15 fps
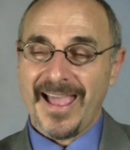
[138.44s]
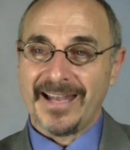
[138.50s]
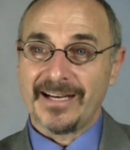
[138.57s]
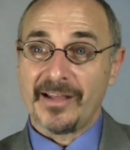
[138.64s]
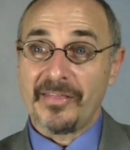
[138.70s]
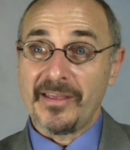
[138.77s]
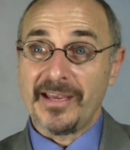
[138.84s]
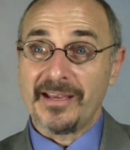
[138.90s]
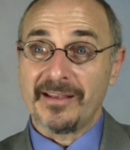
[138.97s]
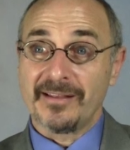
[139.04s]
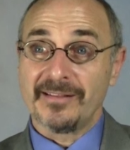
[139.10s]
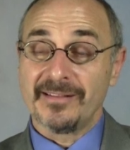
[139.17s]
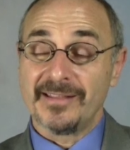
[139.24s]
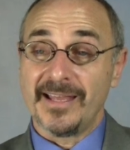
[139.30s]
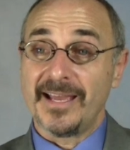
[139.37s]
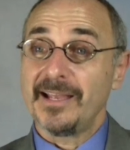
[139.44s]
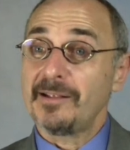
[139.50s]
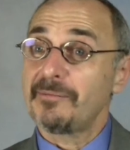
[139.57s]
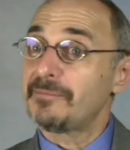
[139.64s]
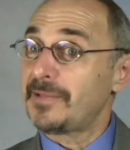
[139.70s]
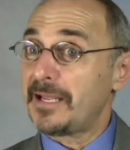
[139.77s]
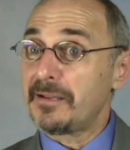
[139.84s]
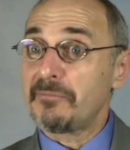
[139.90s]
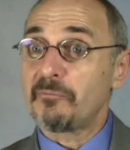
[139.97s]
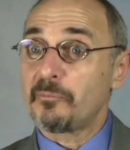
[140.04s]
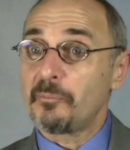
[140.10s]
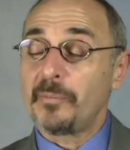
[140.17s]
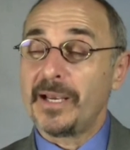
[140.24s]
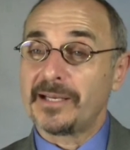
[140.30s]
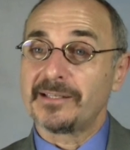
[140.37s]
And I think they
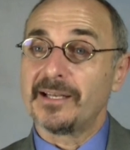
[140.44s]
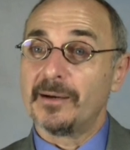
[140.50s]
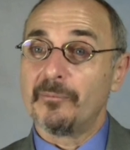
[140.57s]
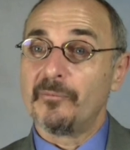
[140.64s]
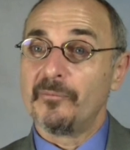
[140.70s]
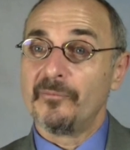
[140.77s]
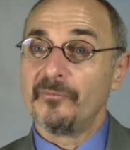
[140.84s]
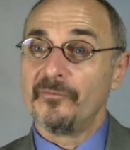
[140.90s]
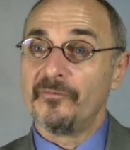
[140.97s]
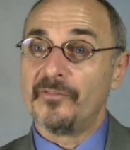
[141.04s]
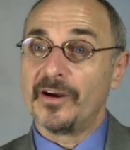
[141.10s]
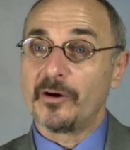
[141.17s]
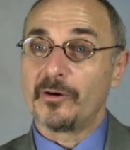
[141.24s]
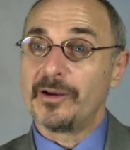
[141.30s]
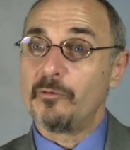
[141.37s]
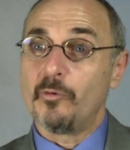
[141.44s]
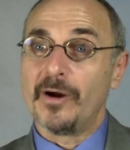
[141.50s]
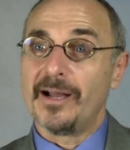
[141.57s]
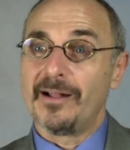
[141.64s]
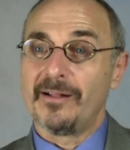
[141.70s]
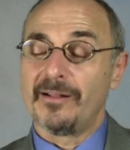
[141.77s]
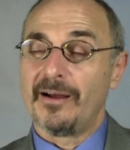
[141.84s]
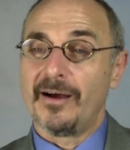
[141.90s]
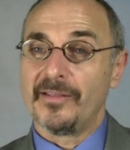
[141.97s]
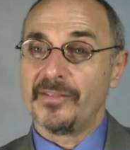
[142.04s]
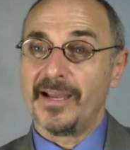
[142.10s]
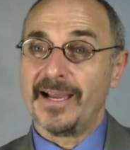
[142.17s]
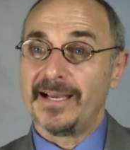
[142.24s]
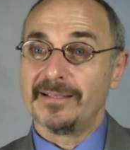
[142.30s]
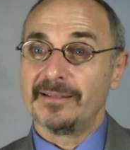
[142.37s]
picked up very well on
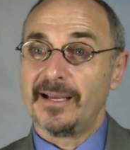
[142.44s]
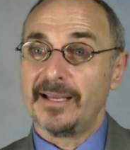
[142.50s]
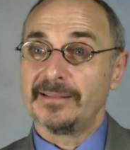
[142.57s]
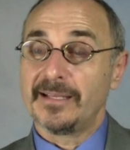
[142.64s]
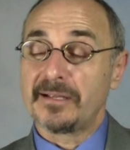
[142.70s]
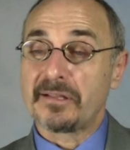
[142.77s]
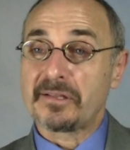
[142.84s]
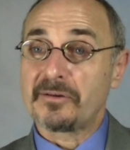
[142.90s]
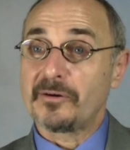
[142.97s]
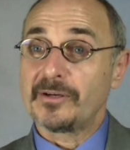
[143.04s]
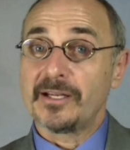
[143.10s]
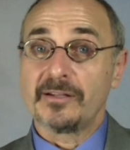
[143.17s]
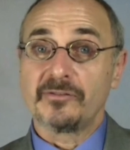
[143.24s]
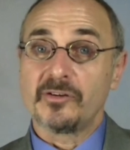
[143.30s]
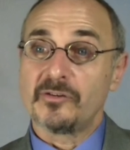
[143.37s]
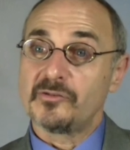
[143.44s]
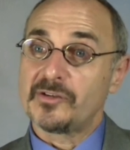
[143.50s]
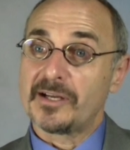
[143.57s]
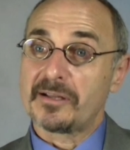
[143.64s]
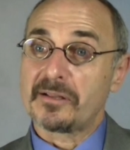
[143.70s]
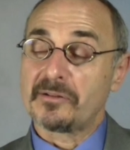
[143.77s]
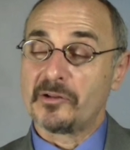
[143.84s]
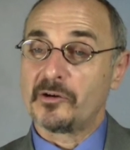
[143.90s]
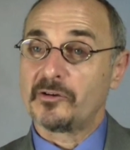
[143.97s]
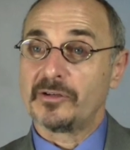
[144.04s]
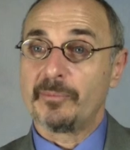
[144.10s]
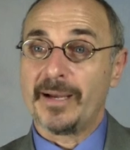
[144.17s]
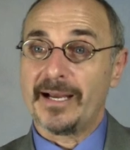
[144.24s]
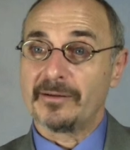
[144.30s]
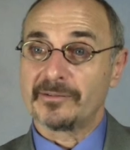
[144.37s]
that, and they started to just
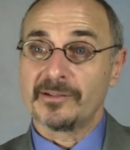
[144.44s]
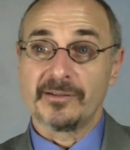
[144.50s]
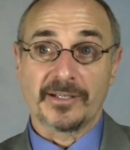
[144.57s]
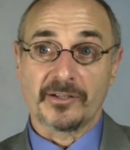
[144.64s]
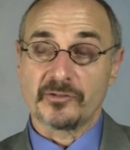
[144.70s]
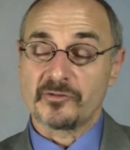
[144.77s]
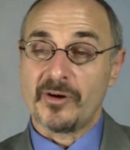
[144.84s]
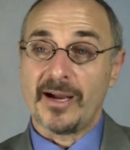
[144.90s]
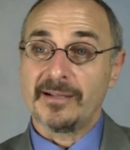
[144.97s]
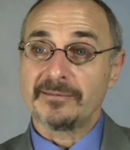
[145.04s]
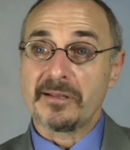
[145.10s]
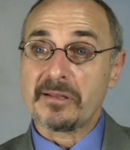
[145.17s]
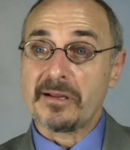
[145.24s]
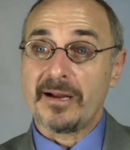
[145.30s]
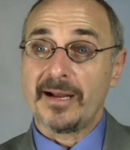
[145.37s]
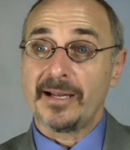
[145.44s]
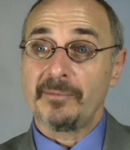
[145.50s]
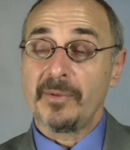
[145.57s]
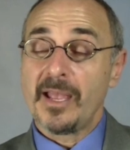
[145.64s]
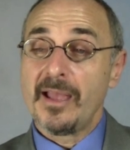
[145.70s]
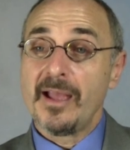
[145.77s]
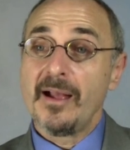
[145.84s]
learn about clinical trial design,